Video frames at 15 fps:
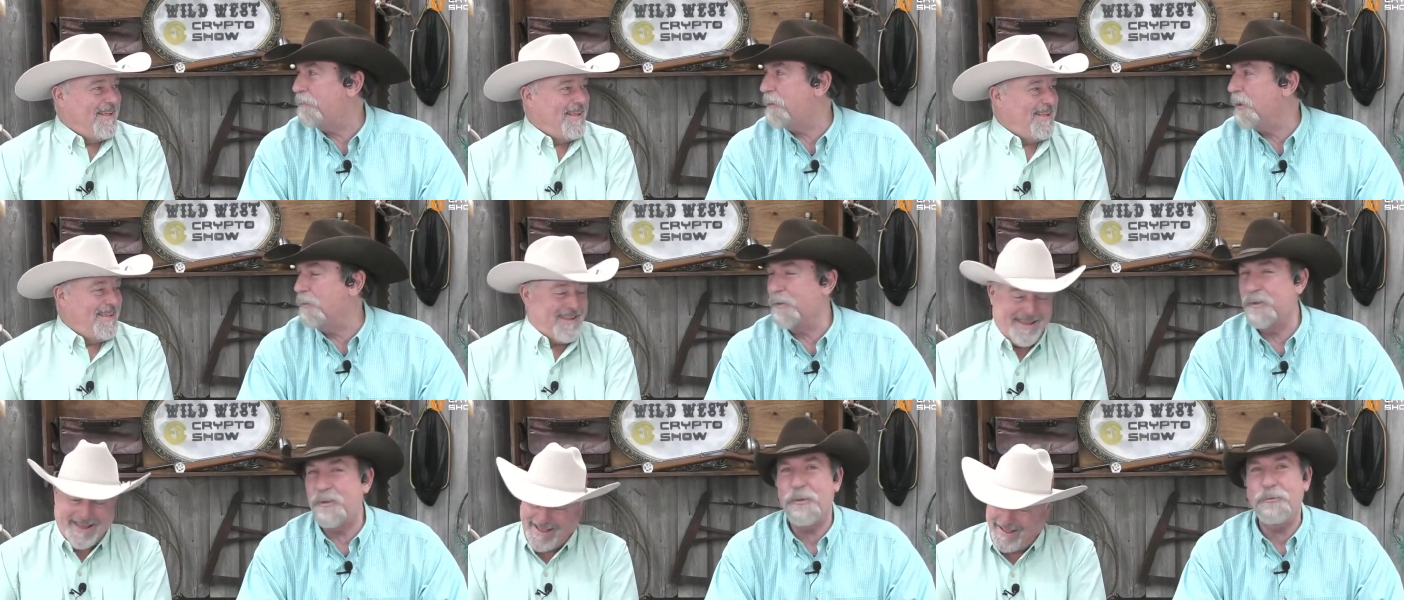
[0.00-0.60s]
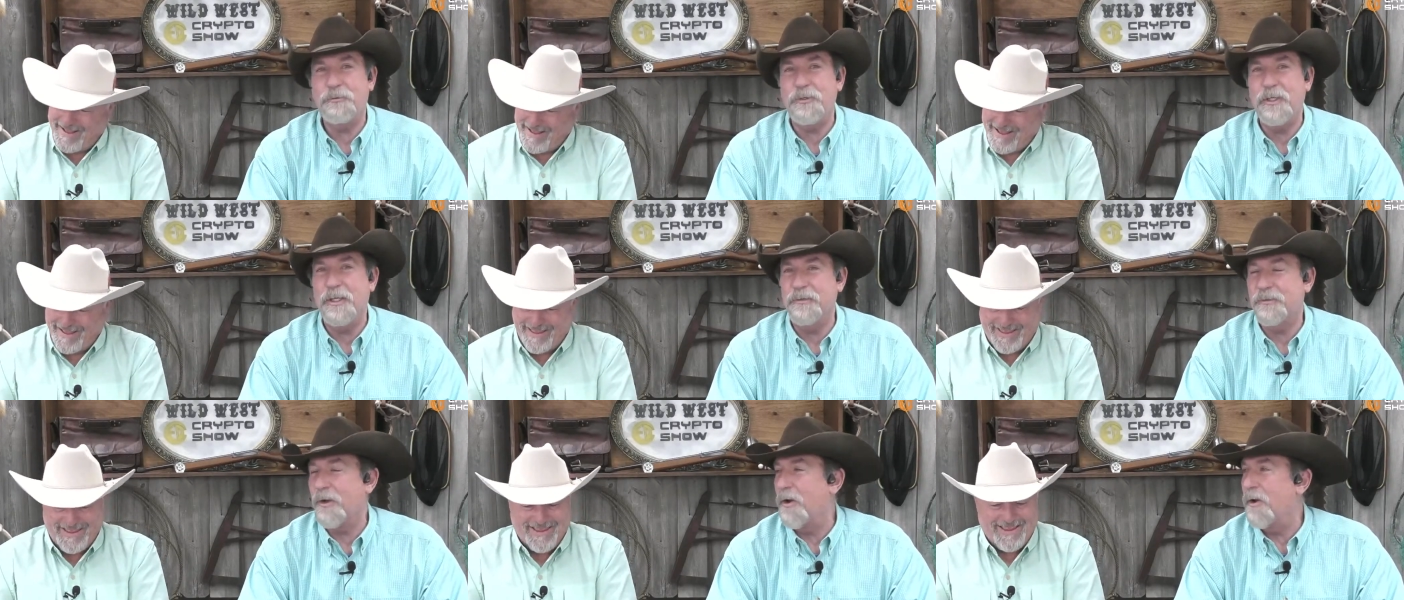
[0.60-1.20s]
Speaker 1: crypto
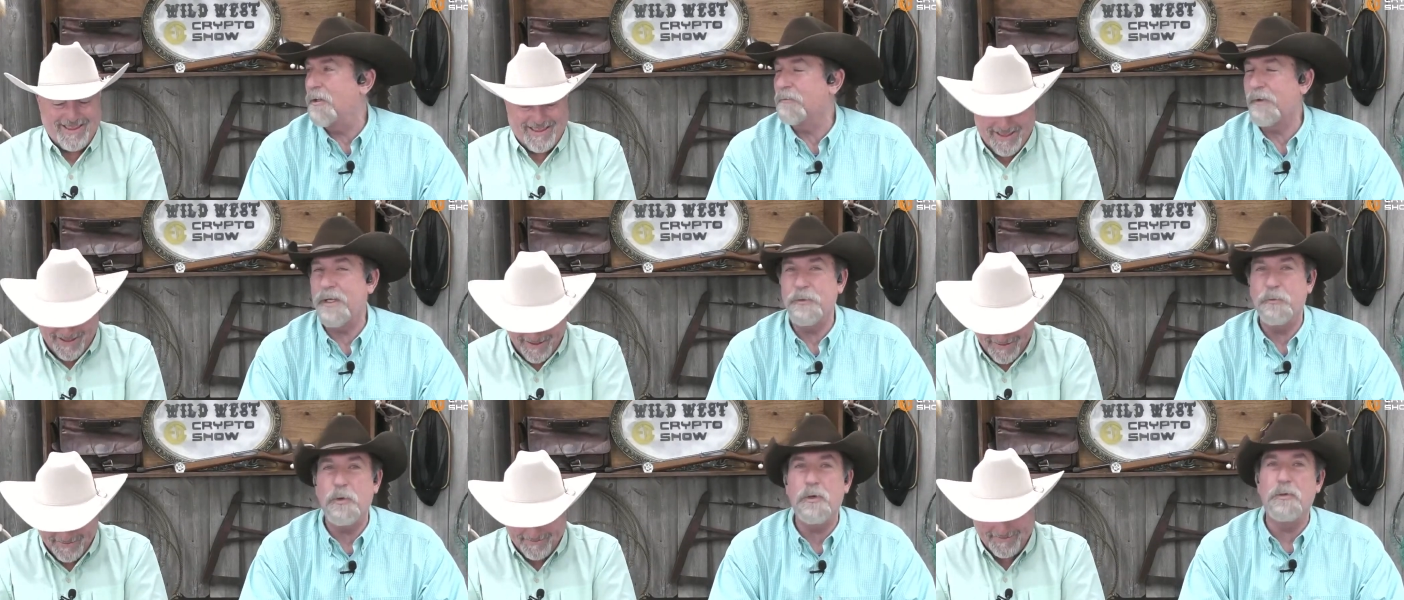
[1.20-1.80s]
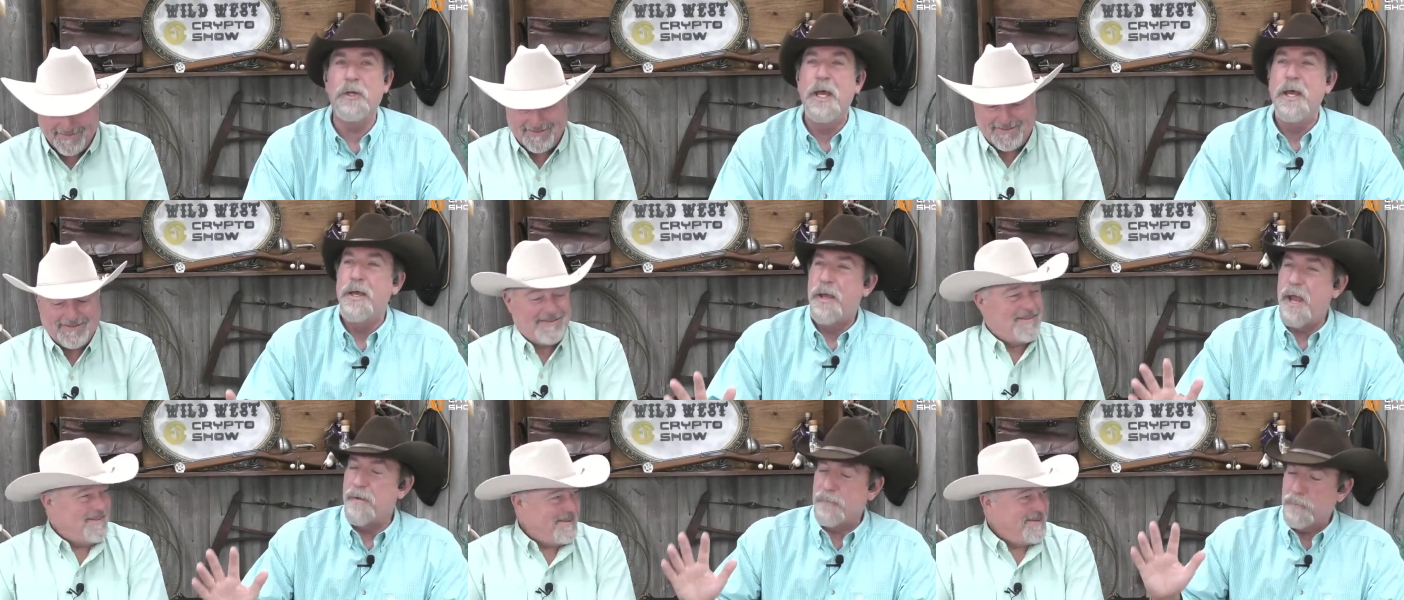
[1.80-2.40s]
enthusiast all around the world.
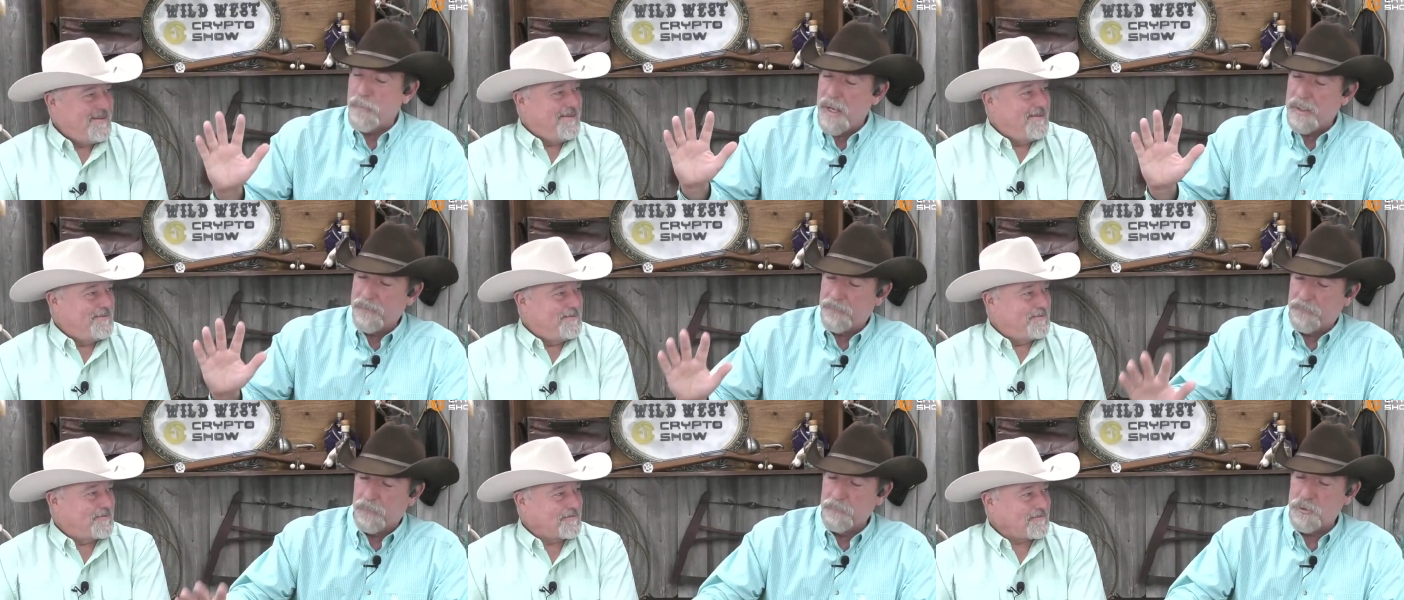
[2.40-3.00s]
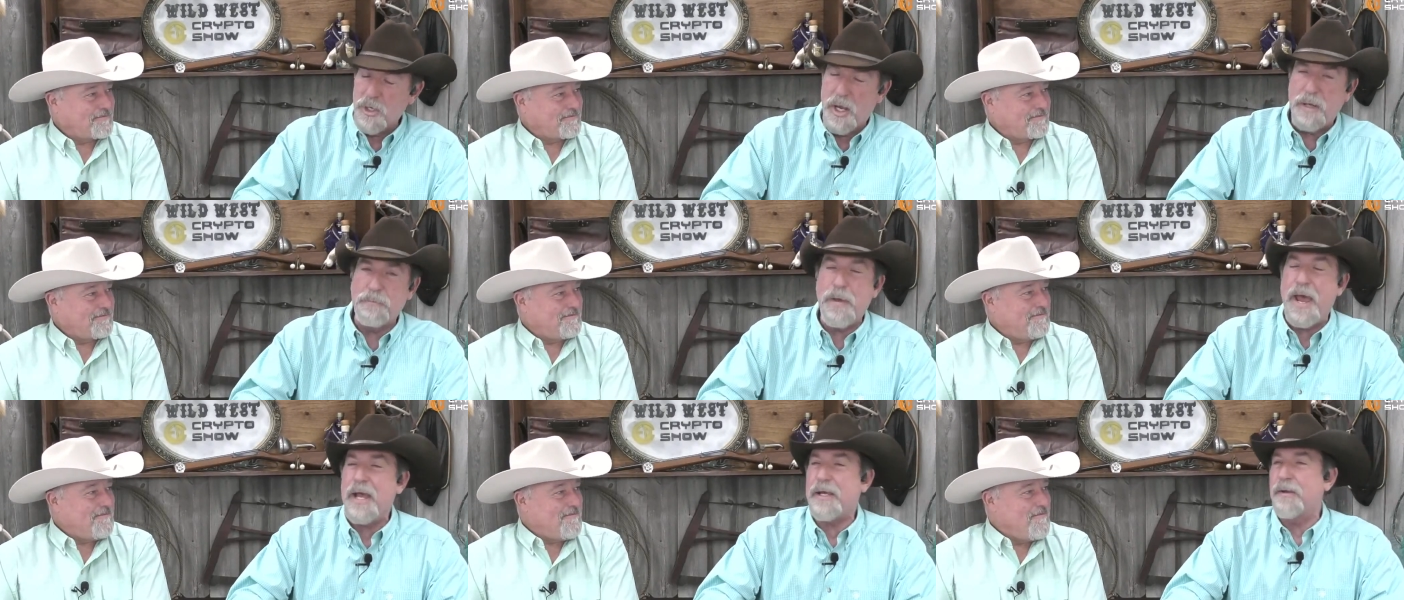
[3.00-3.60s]
Everybody from
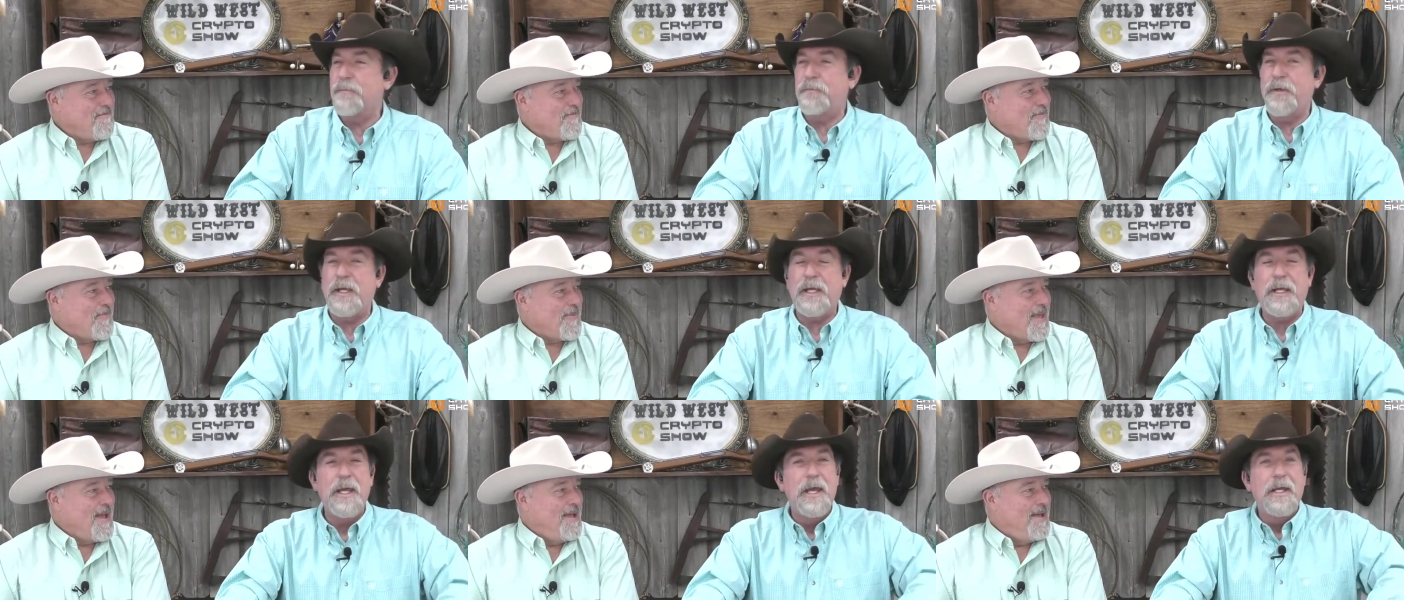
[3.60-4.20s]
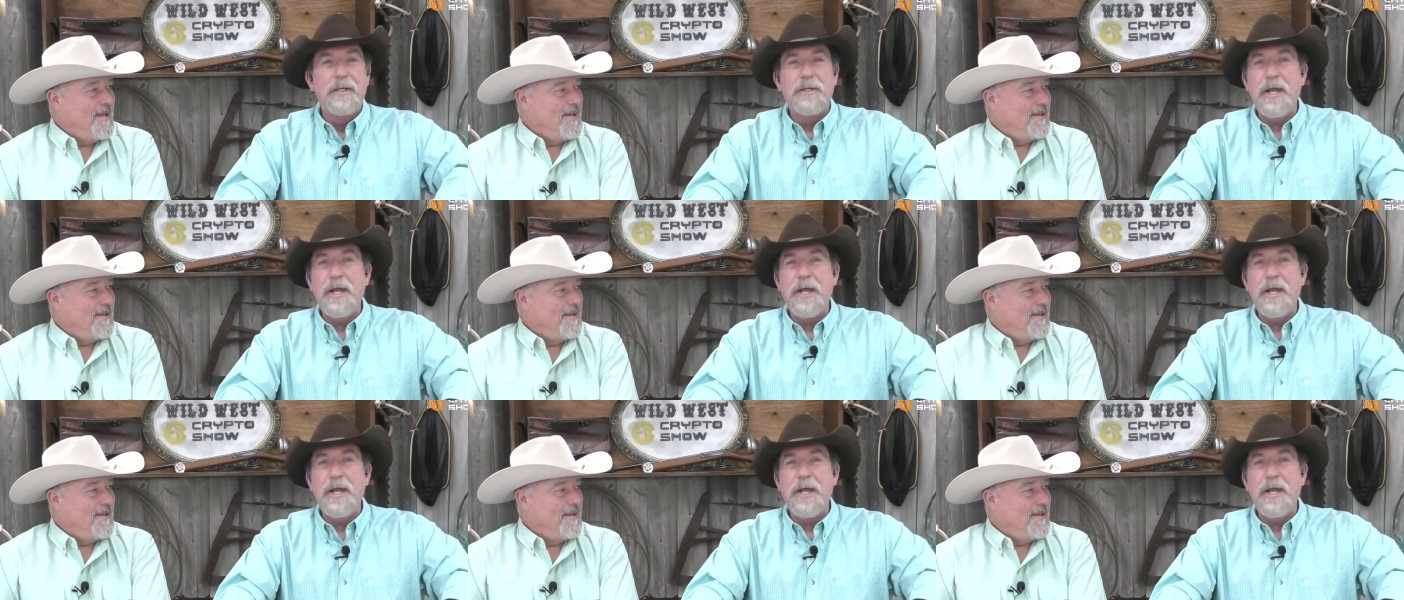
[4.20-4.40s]
John McAfee